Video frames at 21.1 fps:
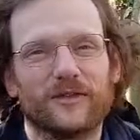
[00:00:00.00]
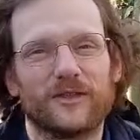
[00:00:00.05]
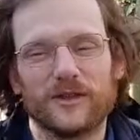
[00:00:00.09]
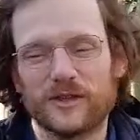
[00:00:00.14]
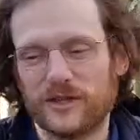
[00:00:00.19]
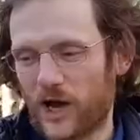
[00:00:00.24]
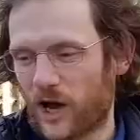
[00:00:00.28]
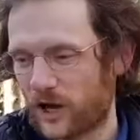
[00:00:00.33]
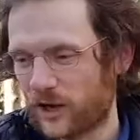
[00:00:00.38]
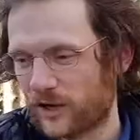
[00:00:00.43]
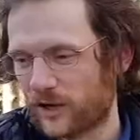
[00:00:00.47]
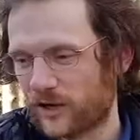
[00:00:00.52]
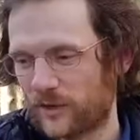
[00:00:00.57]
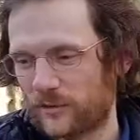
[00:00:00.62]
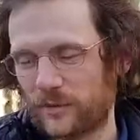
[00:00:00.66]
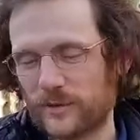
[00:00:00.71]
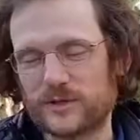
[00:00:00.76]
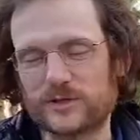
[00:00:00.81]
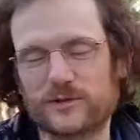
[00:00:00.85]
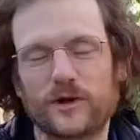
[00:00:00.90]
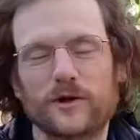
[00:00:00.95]
the young
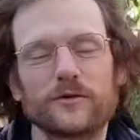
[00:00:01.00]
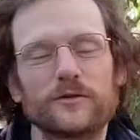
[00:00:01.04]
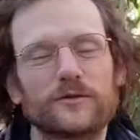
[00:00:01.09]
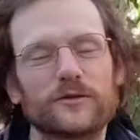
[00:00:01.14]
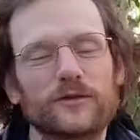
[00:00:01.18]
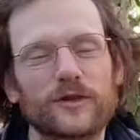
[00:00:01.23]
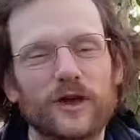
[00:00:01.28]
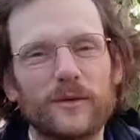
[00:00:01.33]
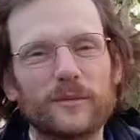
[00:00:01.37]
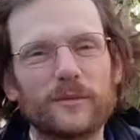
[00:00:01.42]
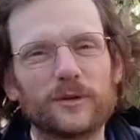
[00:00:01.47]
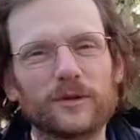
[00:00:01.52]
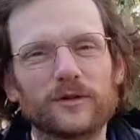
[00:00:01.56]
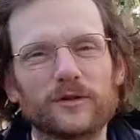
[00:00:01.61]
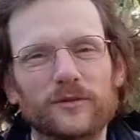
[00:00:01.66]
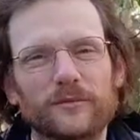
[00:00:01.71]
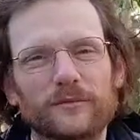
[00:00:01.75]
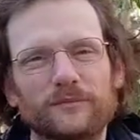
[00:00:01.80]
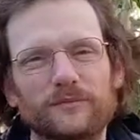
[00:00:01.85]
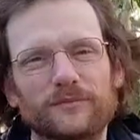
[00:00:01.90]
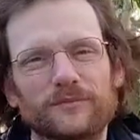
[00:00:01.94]
betrothed
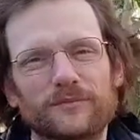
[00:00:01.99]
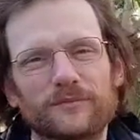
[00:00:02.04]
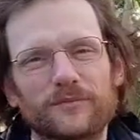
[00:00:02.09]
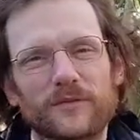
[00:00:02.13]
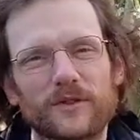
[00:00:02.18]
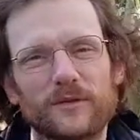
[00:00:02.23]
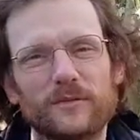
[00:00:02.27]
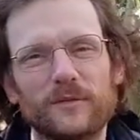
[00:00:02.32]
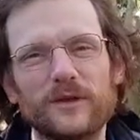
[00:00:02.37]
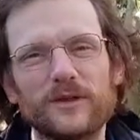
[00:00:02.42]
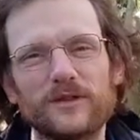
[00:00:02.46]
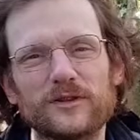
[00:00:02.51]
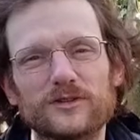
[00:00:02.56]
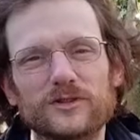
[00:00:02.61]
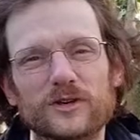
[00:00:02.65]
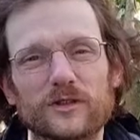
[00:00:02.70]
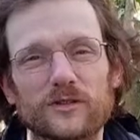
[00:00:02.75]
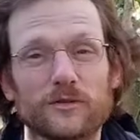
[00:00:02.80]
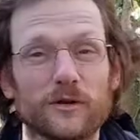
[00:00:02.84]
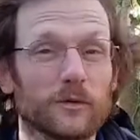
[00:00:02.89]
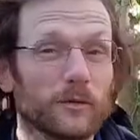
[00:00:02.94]
couple to meet each other.